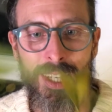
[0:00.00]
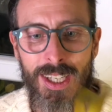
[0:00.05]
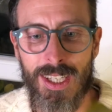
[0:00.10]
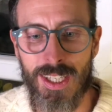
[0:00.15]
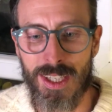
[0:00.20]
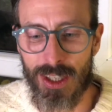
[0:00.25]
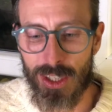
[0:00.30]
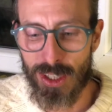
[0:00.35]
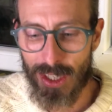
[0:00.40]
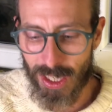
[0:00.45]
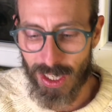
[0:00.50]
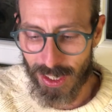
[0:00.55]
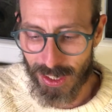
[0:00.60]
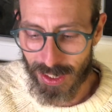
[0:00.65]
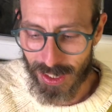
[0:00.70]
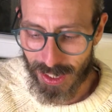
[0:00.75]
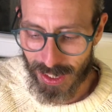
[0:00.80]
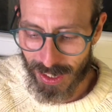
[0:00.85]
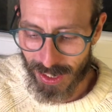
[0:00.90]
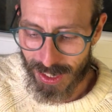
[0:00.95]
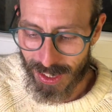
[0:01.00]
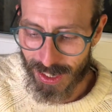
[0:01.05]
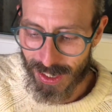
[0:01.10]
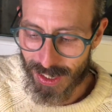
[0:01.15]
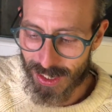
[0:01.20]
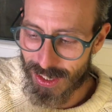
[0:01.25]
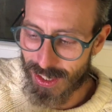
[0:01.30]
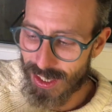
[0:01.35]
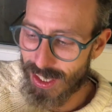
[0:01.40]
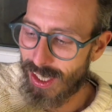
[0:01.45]
Again, it
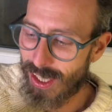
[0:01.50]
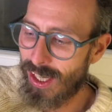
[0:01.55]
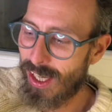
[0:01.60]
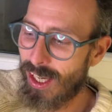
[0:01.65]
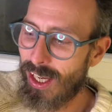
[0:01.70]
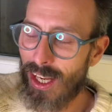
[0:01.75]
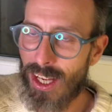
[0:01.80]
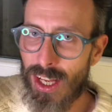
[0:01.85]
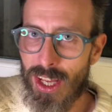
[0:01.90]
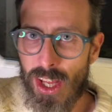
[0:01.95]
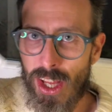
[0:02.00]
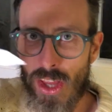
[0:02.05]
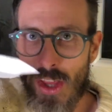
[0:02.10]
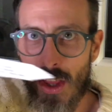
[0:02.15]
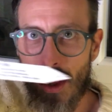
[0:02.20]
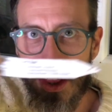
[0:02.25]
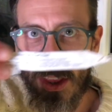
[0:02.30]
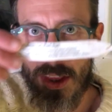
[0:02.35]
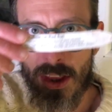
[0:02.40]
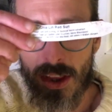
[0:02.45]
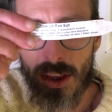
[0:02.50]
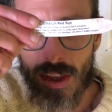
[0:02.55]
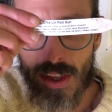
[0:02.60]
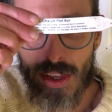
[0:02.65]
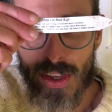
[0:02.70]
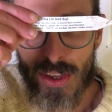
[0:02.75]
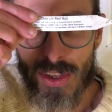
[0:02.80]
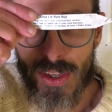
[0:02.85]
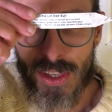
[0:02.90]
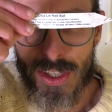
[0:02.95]
is
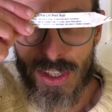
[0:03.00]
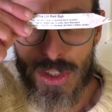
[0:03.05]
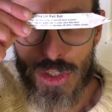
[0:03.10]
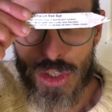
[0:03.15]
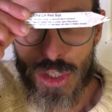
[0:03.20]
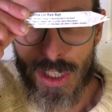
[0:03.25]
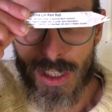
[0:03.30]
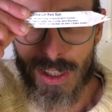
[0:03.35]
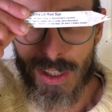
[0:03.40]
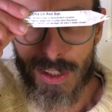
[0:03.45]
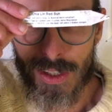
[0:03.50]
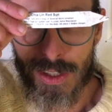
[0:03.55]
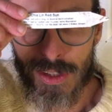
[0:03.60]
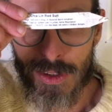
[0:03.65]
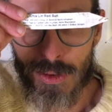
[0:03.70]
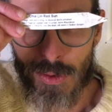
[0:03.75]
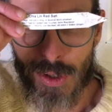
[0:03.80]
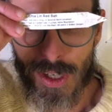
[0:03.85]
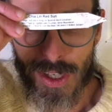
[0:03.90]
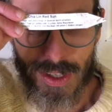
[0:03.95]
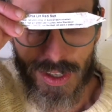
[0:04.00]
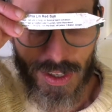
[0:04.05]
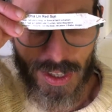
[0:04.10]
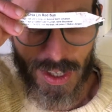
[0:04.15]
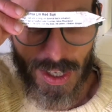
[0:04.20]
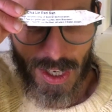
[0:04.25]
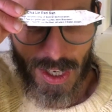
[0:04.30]
the Chialin Red.